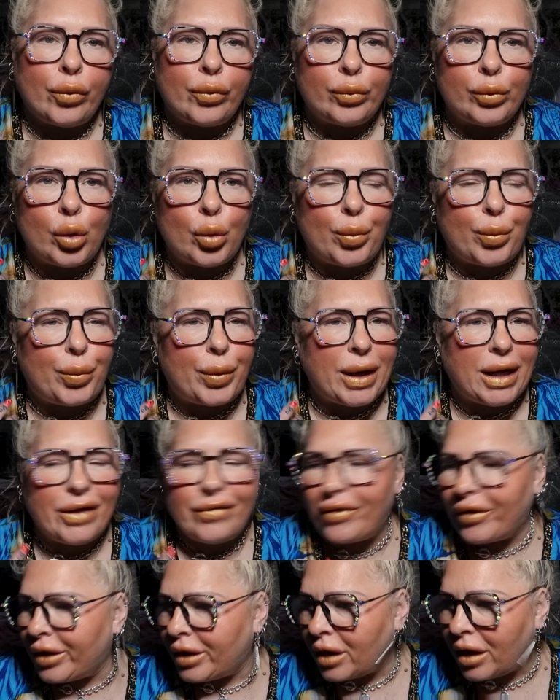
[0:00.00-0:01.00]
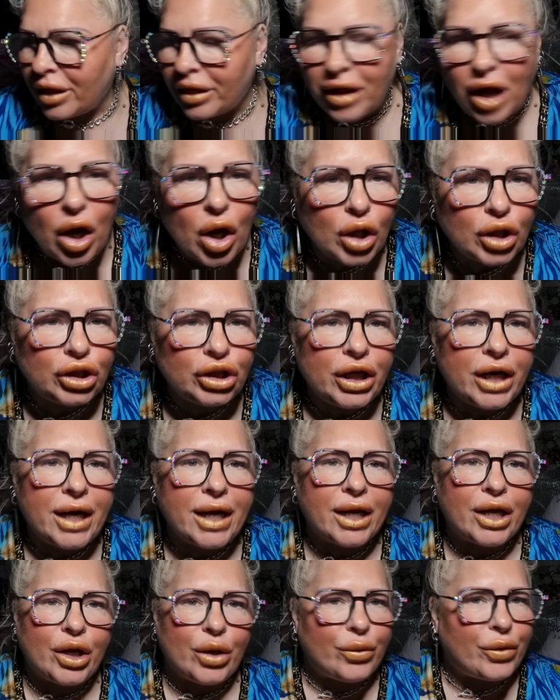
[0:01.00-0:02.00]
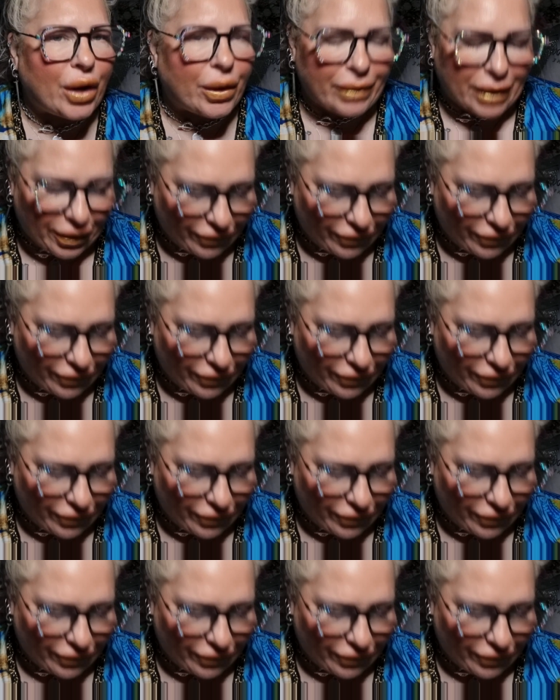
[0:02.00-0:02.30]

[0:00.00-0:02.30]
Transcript: will be very lethargic, you don't